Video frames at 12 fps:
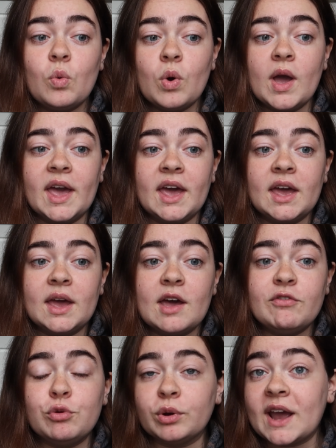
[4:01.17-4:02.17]

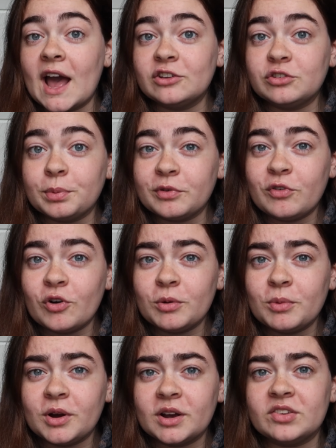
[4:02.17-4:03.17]
If you were a character
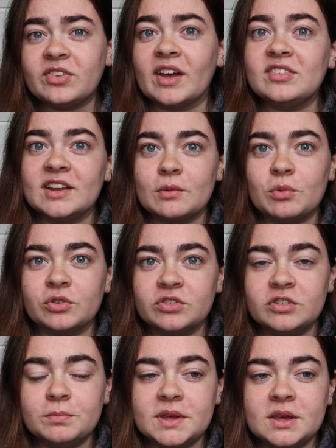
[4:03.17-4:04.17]
performer, because I said I
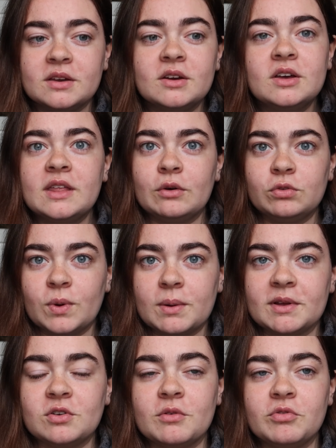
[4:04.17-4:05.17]
wanted to be, that was one of
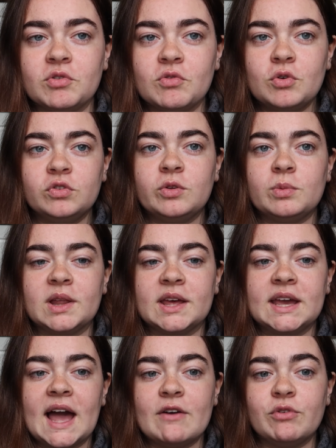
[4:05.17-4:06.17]
my top 3 roles. They were
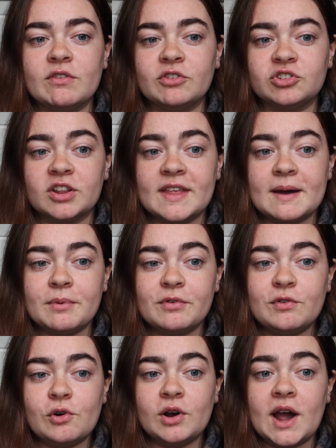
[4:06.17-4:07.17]
like, have you ever done that
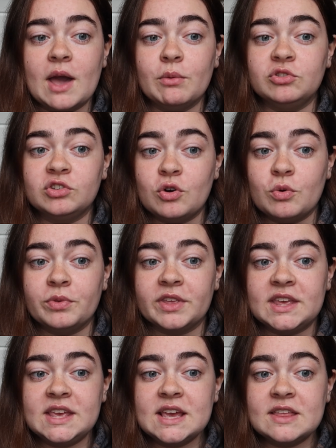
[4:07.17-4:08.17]
before? How would you cope with the
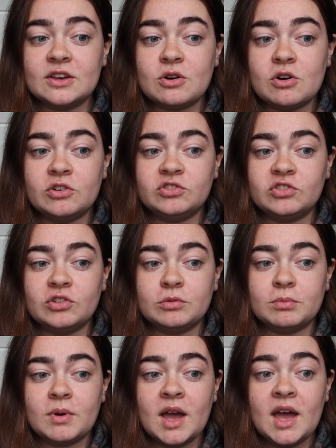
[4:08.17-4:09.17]
heat in the
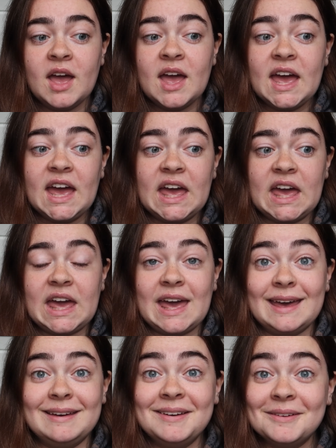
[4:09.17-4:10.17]
costume?
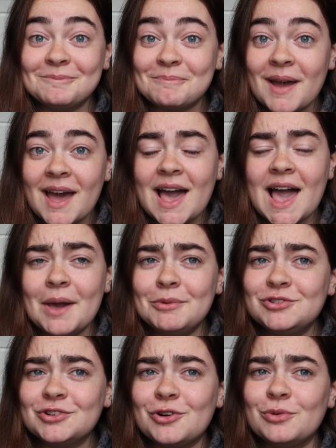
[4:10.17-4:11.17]
How
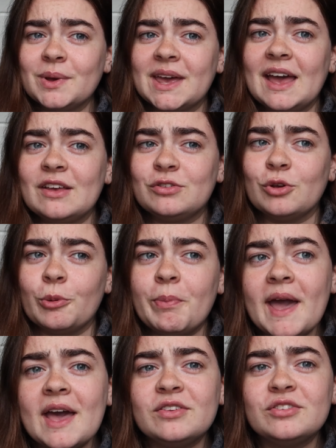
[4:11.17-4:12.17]
would you cope with guests who are
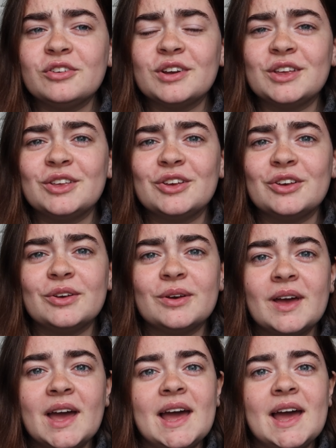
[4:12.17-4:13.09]
pestering you?